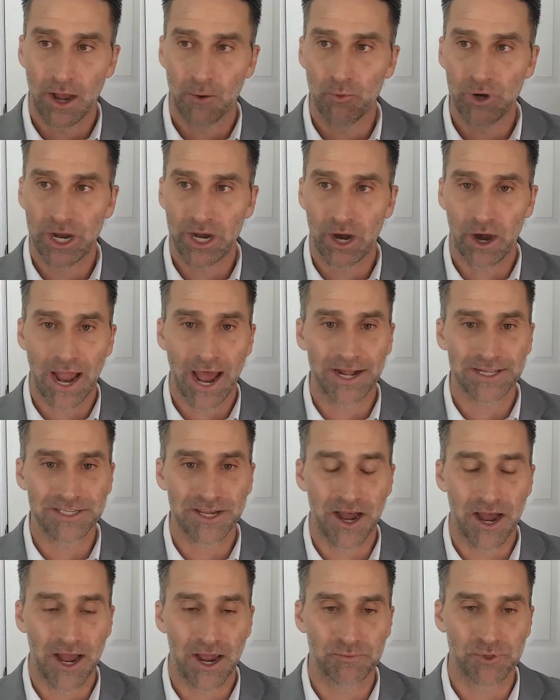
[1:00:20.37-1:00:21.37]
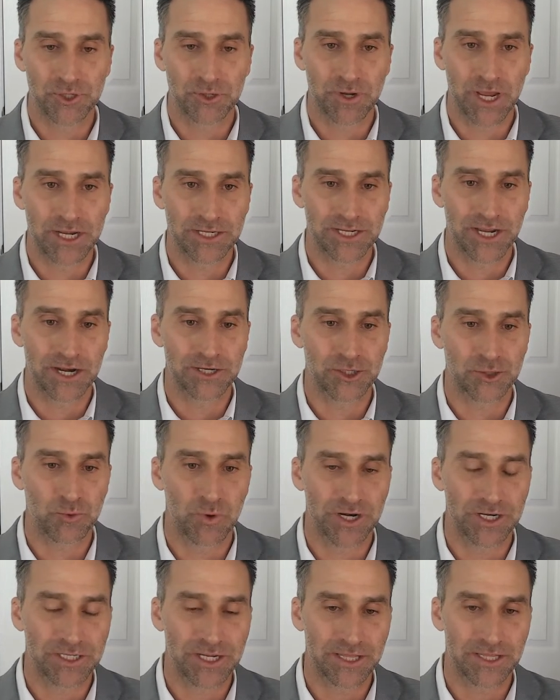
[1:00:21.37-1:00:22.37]
We are at time, so Casey, I just
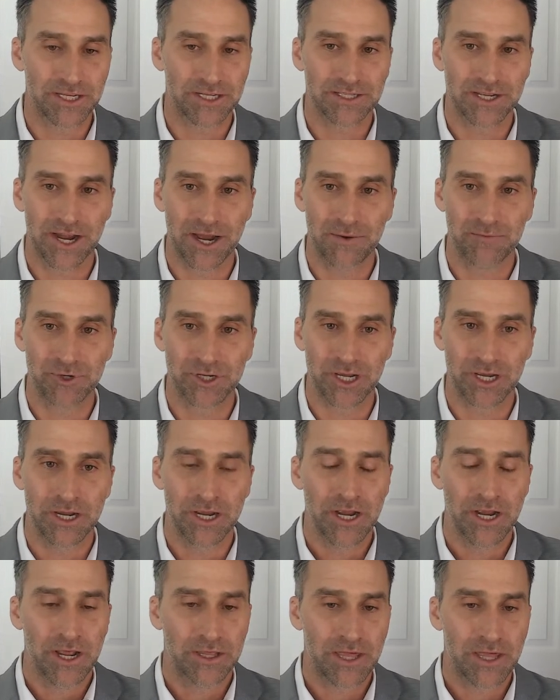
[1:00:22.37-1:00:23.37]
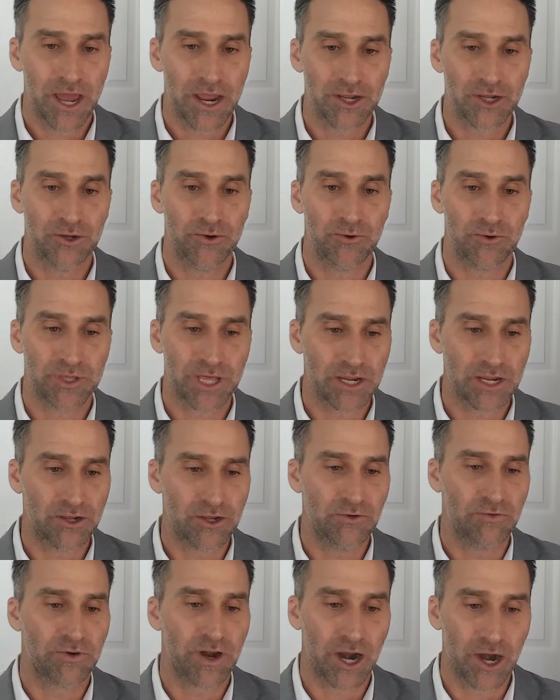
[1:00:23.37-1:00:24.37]
want to take this time to thank
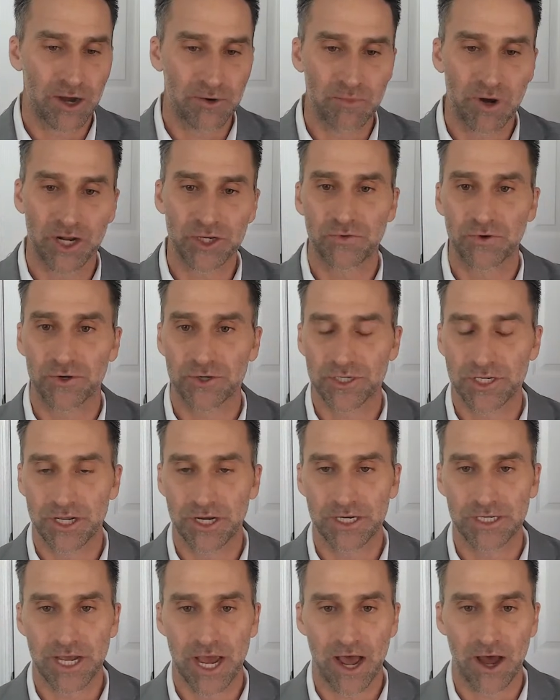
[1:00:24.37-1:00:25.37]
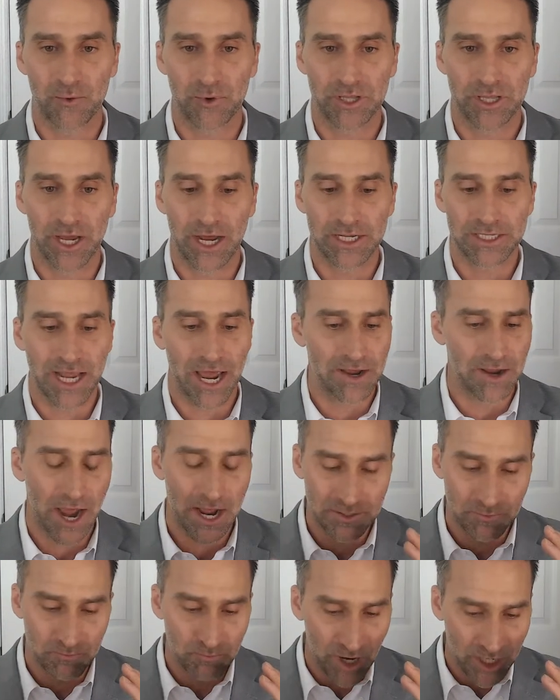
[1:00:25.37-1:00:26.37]
you very much for sitting down with us.
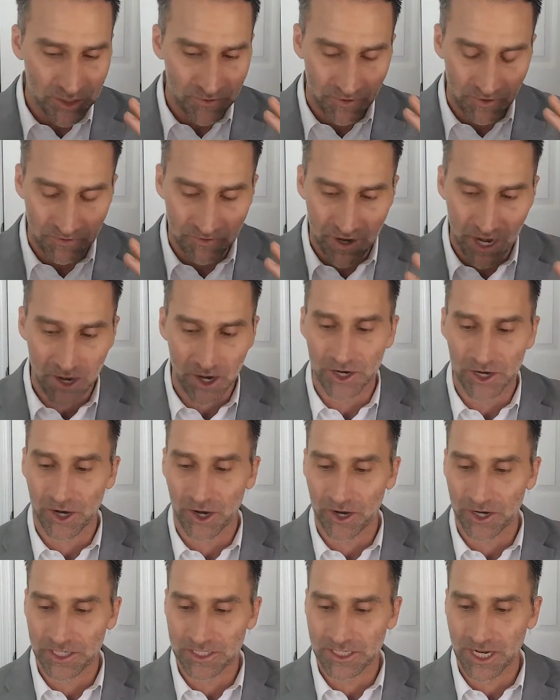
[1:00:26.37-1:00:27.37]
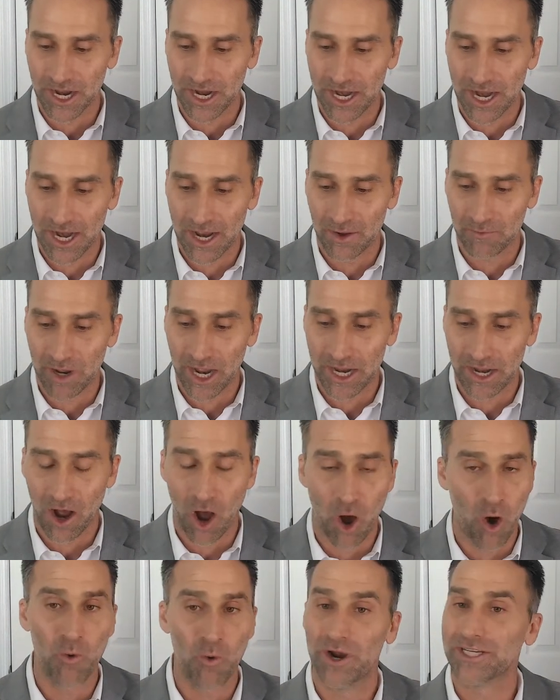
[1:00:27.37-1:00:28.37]
As much of a FARA nerd as I am, I
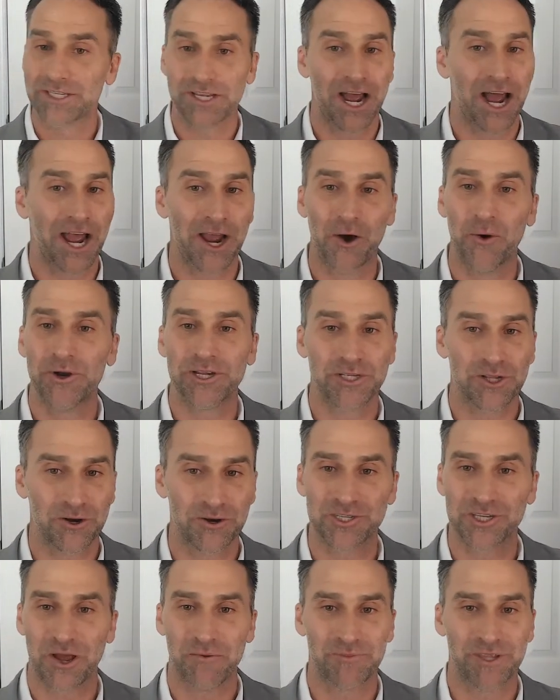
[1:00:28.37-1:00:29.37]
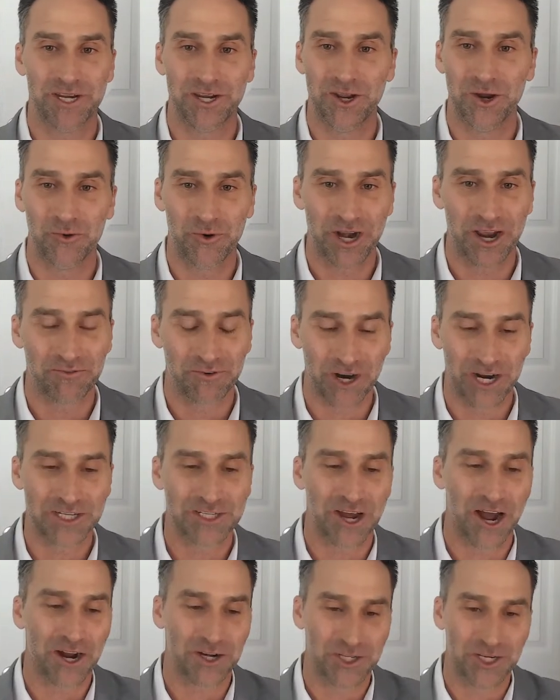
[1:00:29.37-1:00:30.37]
always learn something new whenever I
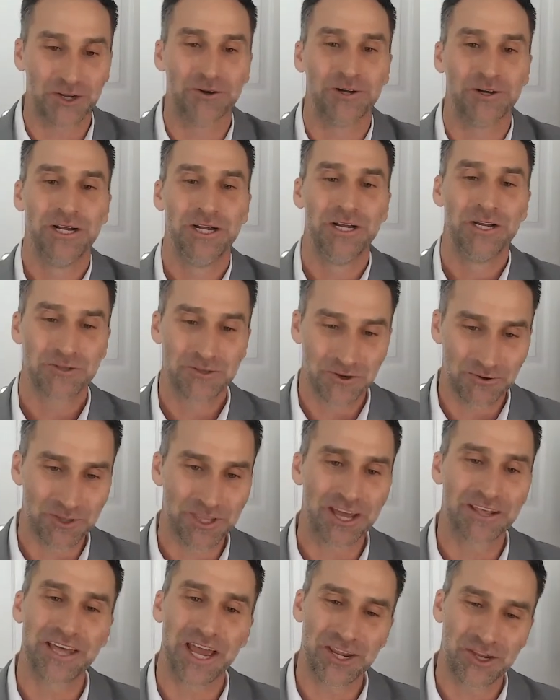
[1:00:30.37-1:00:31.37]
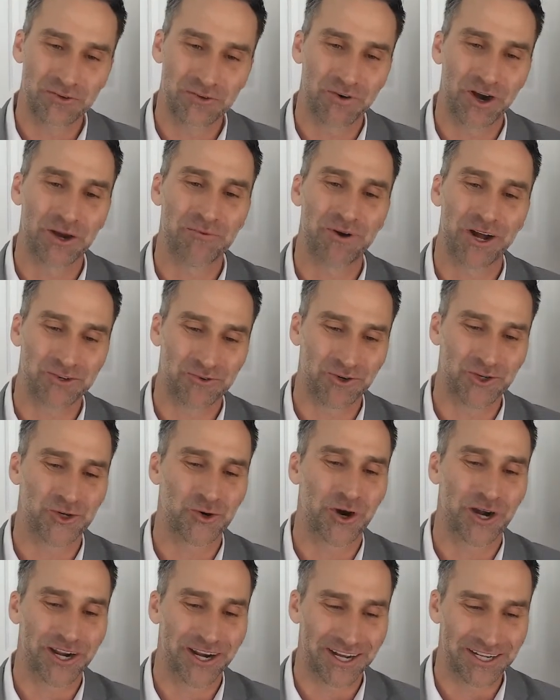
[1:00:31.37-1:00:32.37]
talk to you. So thank you very much for
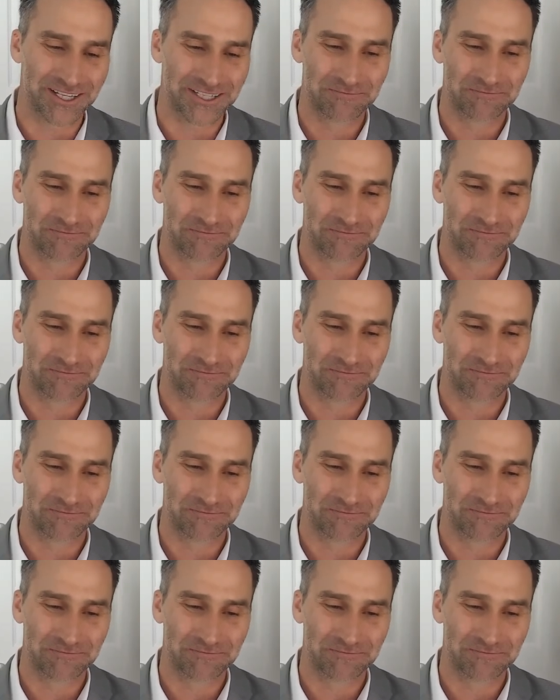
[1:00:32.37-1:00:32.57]
joining us.